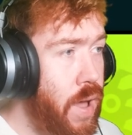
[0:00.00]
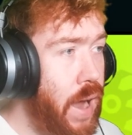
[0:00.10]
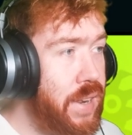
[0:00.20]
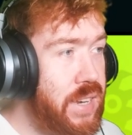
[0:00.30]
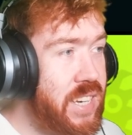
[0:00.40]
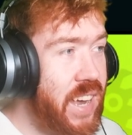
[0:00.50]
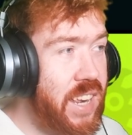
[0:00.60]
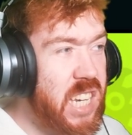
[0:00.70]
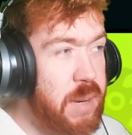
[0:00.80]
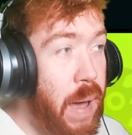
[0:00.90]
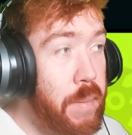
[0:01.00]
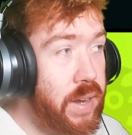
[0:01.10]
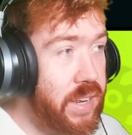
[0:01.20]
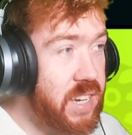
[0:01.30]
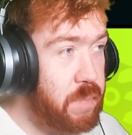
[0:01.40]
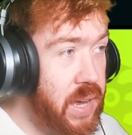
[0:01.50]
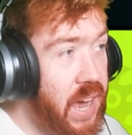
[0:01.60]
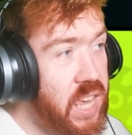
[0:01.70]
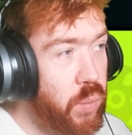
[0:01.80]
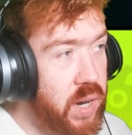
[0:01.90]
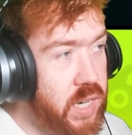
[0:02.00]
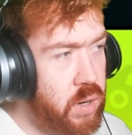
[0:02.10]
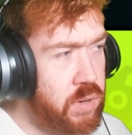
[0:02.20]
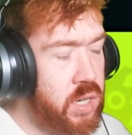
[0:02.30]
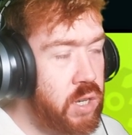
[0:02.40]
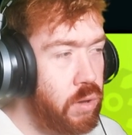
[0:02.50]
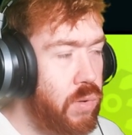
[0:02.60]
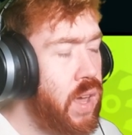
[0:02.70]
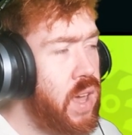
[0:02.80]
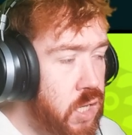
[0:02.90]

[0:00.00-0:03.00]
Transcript: and then he's kind of spamming these big AoE skills too.